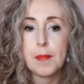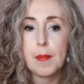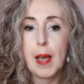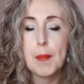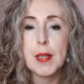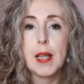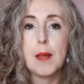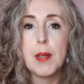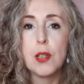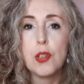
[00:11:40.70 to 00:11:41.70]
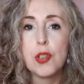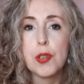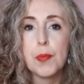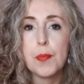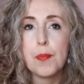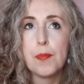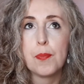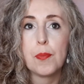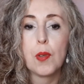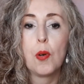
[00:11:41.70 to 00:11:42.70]
Perhaps an image,
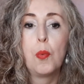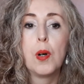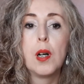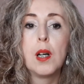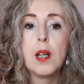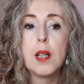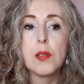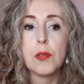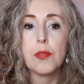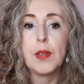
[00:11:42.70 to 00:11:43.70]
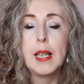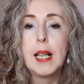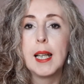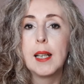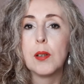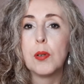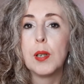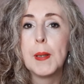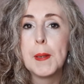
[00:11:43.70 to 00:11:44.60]
a word or feeling or